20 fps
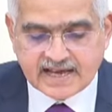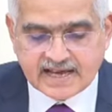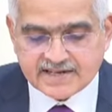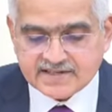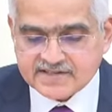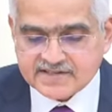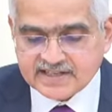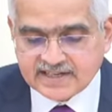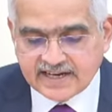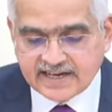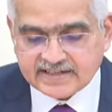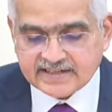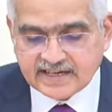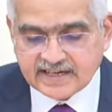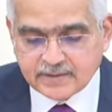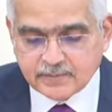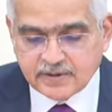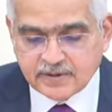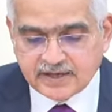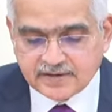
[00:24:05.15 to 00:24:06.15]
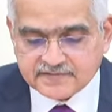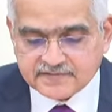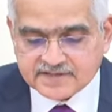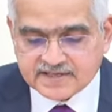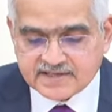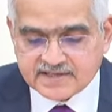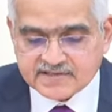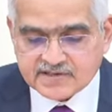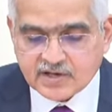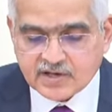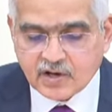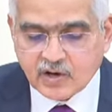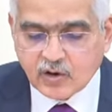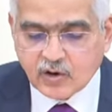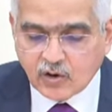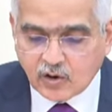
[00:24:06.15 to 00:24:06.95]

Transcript: and select NBFCs